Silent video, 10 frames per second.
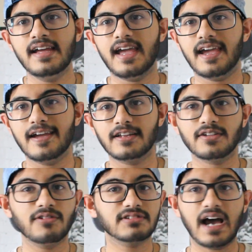And you
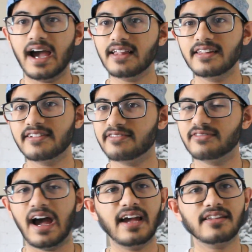know, I
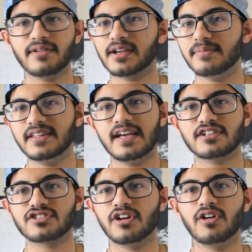highly recommend that
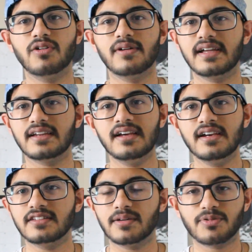show. And
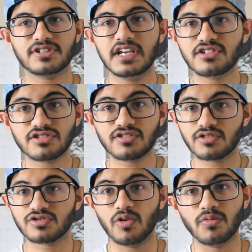the procedures
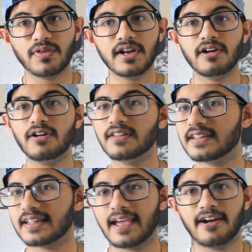look so real,
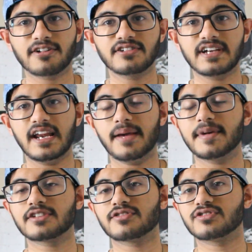and the character
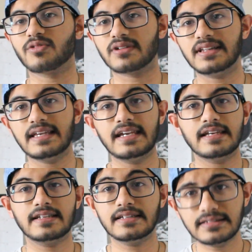dynamics are so
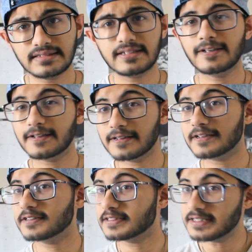clean, and
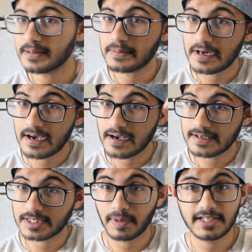there are some
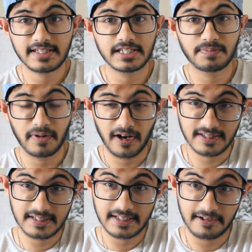spicy
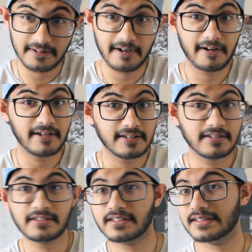spots here, there,
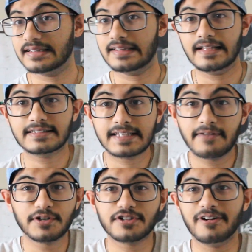and that's,
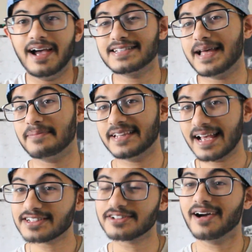every show has that, but
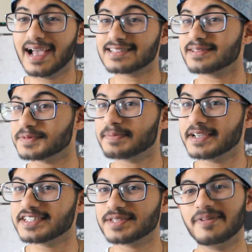that show has some
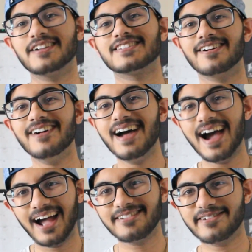spicy spots. So
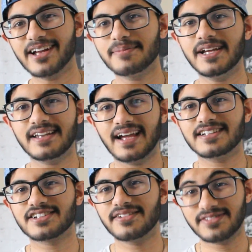highly recommend Night
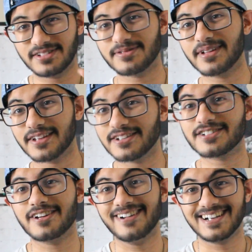Shift. It's a really good
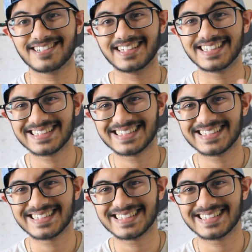show, actually.